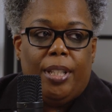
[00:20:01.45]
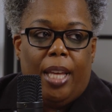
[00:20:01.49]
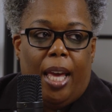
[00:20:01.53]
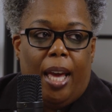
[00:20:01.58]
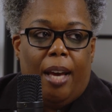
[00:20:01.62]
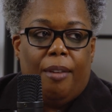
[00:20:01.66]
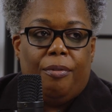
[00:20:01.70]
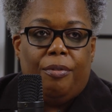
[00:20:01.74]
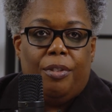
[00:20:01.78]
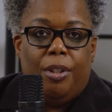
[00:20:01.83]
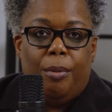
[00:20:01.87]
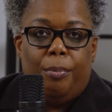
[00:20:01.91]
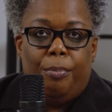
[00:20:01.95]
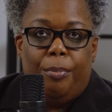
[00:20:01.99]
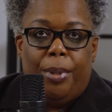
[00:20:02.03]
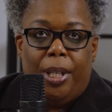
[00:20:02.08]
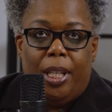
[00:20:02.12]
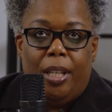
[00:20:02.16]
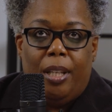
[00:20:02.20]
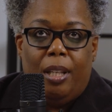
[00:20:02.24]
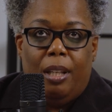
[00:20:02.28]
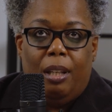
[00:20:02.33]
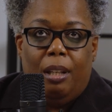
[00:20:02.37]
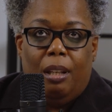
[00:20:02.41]
have to
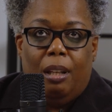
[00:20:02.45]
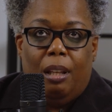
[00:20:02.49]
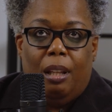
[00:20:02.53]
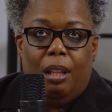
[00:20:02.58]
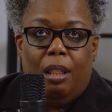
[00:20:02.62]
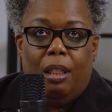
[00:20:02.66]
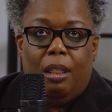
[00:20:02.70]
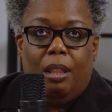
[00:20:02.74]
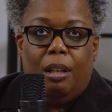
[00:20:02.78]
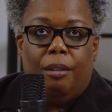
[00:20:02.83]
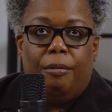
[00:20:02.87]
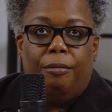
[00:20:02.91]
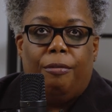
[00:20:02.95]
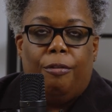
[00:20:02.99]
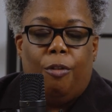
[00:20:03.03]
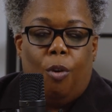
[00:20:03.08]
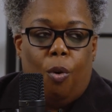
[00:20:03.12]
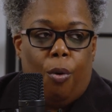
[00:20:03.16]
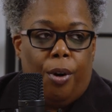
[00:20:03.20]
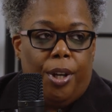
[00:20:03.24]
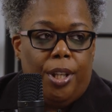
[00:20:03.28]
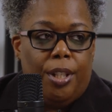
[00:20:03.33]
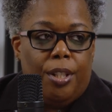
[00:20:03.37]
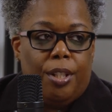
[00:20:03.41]
be the
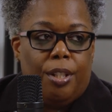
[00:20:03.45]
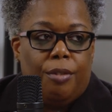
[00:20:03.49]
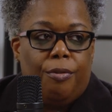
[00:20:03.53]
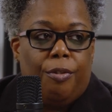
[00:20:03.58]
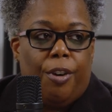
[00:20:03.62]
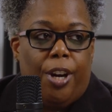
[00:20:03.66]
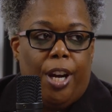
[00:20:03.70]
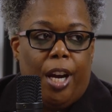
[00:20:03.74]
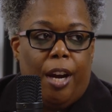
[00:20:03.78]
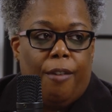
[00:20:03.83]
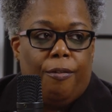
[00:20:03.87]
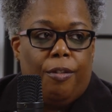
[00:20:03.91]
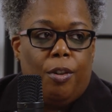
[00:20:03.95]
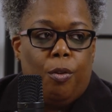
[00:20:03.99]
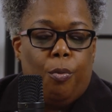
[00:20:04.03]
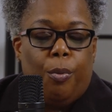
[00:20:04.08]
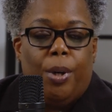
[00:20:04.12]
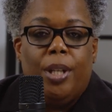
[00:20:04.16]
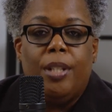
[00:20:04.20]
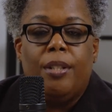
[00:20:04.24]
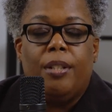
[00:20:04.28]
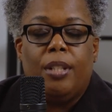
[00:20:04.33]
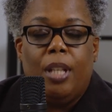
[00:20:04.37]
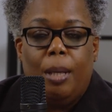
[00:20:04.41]
voice for
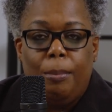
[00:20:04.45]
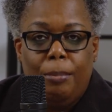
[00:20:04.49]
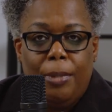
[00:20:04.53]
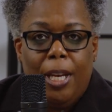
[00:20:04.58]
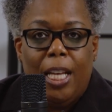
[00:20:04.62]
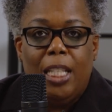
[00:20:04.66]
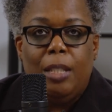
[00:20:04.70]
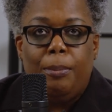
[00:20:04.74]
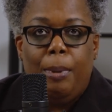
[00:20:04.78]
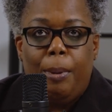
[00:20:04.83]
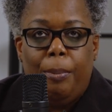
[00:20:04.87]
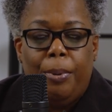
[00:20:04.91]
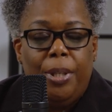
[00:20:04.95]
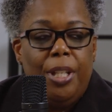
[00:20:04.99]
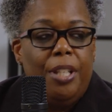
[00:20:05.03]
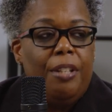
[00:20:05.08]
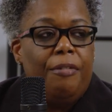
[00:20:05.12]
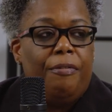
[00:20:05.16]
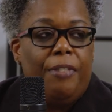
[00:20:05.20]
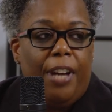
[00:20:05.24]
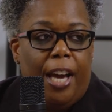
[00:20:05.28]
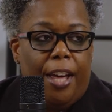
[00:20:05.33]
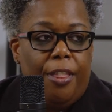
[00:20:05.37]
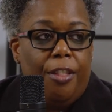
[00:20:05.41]
everyone. Sometimes people need to
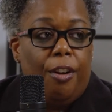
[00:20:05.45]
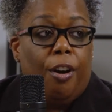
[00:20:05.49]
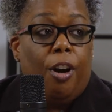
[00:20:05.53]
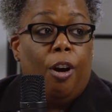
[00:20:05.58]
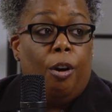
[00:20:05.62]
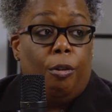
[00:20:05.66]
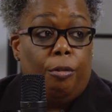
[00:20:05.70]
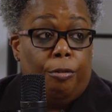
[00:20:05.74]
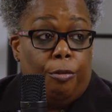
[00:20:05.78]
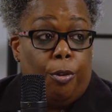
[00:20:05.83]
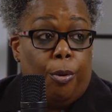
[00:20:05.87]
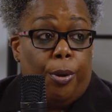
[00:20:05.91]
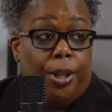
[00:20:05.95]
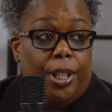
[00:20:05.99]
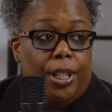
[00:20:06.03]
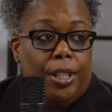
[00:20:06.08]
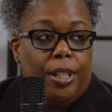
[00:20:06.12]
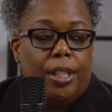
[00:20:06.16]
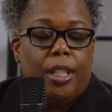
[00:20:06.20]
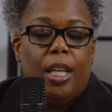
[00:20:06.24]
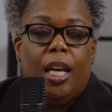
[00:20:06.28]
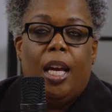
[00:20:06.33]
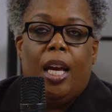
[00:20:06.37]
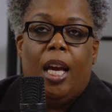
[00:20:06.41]
find their own
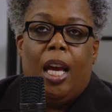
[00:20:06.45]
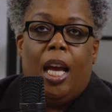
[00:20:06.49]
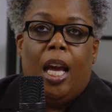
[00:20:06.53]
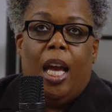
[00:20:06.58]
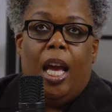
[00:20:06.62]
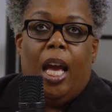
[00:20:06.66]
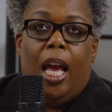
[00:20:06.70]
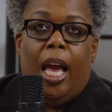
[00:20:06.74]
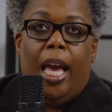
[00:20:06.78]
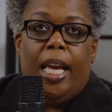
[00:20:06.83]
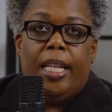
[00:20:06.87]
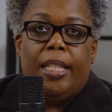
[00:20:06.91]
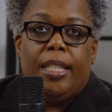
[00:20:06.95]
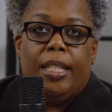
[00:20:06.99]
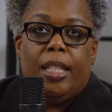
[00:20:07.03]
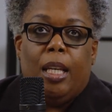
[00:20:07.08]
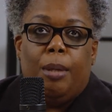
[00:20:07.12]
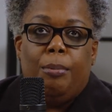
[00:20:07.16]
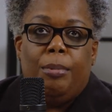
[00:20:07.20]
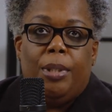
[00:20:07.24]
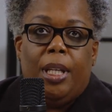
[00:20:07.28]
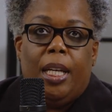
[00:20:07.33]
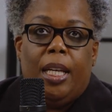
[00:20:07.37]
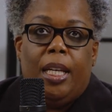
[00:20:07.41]
voice. And
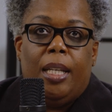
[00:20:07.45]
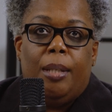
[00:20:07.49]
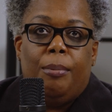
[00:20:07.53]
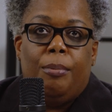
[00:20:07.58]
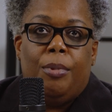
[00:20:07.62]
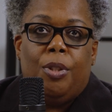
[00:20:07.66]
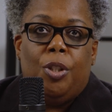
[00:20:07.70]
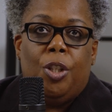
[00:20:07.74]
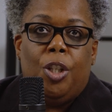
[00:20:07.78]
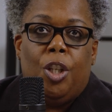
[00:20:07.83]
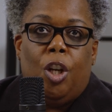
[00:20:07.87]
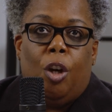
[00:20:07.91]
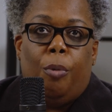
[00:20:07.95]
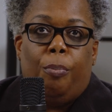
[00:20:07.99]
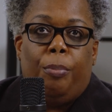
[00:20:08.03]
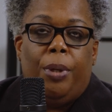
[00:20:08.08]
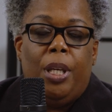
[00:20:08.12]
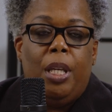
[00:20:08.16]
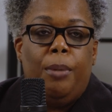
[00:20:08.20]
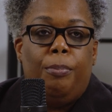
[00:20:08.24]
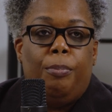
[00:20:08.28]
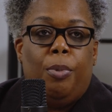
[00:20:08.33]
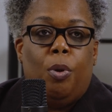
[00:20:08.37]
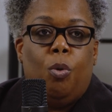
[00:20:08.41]
sometimes,
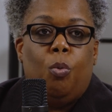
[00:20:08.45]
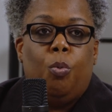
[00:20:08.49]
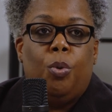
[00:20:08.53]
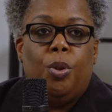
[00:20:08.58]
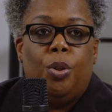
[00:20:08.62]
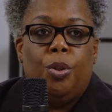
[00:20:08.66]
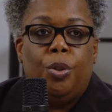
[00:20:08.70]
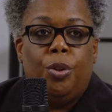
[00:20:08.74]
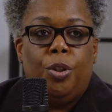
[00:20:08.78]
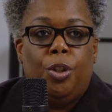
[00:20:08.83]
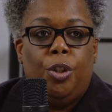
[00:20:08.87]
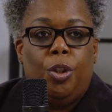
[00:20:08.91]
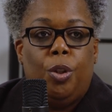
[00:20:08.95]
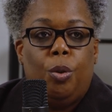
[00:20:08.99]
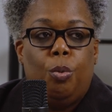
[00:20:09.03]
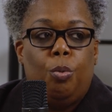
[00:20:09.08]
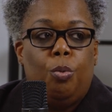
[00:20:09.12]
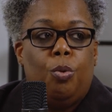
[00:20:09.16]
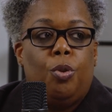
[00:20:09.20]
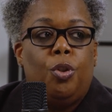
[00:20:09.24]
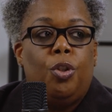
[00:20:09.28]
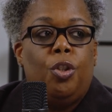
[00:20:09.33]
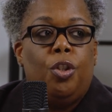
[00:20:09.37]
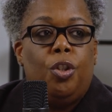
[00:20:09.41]
people will
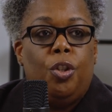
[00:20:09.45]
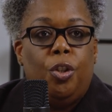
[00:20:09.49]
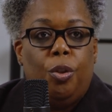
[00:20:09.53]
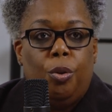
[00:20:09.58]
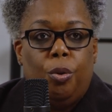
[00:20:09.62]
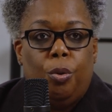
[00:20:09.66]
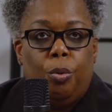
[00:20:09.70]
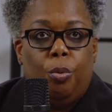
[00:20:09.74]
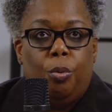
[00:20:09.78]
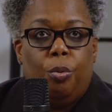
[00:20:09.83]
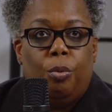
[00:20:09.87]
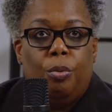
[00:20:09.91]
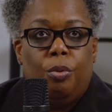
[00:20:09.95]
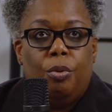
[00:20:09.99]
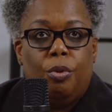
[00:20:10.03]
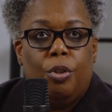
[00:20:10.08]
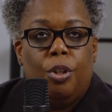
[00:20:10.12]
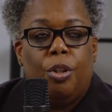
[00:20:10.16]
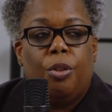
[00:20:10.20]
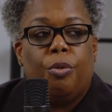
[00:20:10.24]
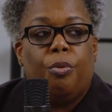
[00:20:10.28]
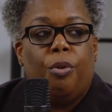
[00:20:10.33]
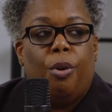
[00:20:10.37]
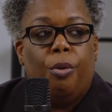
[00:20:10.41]
use you
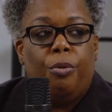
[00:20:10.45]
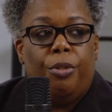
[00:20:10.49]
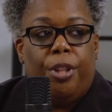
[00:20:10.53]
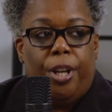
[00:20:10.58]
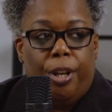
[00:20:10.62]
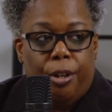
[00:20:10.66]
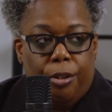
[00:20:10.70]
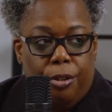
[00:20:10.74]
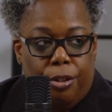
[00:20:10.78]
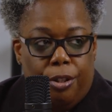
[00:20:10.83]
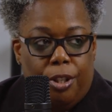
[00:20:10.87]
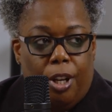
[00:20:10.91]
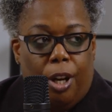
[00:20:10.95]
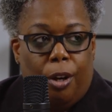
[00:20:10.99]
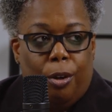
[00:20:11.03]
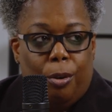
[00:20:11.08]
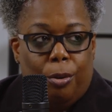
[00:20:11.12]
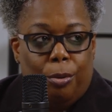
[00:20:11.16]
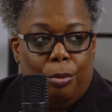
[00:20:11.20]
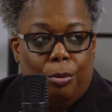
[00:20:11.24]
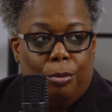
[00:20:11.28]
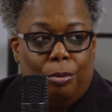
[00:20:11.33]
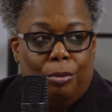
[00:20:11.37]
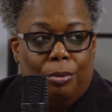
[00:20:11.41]
to throw their
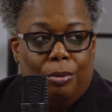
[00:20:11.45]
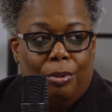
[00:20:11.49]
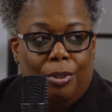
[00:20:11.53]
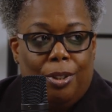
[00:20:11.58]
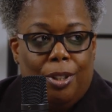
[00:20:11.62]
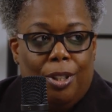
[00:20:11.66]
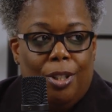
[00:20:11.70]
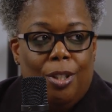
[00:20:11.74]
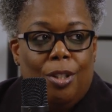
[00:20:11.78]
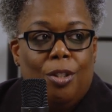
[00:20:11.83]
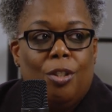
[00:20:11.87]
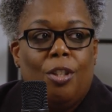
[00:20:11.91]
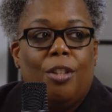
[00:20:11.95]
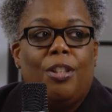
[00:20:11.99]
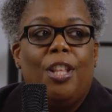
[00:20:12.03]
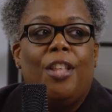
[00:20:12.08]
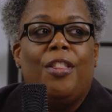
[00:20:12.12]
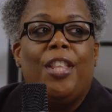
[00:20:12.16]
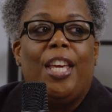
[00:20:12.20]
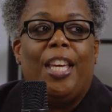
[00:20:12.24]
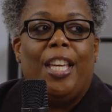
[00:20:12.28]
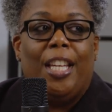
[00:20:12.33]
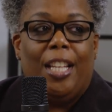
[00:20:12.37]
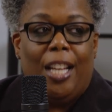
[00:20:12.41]
stone so that
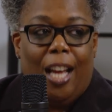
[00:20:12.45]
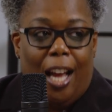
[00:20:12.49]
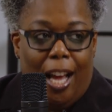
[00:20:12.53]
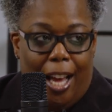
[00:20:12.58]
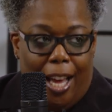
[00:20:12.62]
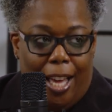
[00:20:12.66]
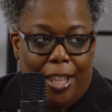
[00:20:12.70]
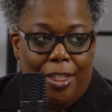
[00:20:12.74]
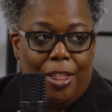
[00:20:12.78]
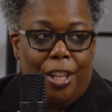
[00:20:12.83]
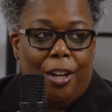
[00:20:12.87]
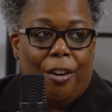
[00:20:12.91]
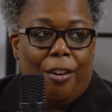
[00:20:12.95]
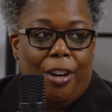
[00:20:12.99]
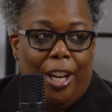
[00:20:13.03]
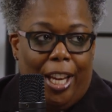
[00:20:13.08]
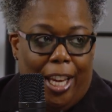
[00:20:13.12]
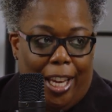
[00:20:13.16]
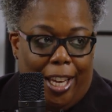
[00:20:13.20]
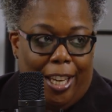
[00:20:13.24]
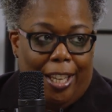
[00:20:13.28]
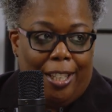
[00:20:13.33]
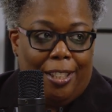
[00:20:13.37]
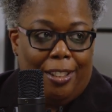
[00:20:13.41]
they can hide their
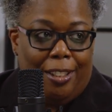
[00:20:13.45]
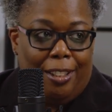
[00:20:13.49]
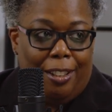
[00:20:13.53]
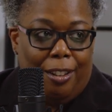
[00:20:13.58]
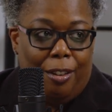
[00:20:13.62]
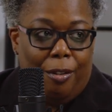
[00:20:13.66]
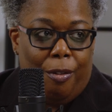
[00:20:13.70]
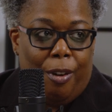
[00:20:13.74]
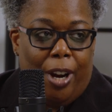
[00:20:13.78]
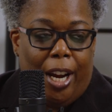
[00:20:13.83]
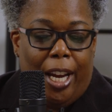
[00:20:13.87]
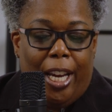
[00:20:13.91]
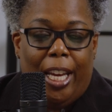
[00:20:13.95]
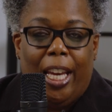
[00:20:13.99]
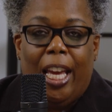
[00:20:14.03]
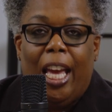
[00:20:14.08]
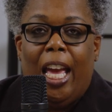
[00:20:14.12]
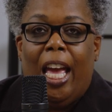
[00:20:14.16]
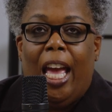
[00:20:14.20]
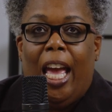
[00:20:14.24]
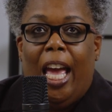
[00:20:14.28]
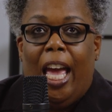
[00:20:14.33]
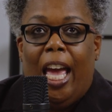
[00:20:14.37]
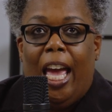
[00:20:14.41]
hand, right?
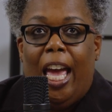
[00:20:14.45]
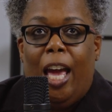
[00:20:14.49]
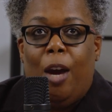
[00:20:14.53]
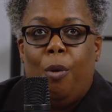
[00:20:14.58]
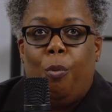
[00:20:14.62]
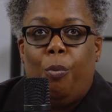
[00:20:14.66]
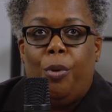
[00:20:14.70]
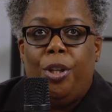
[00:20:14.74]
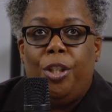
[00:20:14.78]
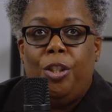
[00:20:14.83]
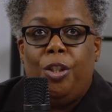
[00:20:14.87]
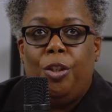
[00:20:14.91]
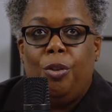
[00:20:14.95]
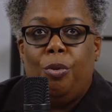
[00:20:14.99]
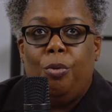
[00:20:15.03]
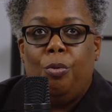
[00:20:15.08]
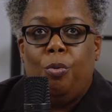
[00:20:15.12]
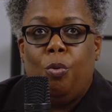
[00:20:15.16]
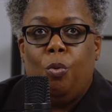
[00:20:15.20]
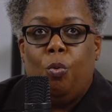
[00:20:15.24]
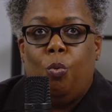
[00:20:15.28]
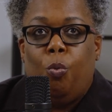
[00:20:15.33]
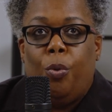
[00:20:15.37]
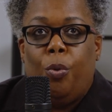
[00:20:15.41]
And when you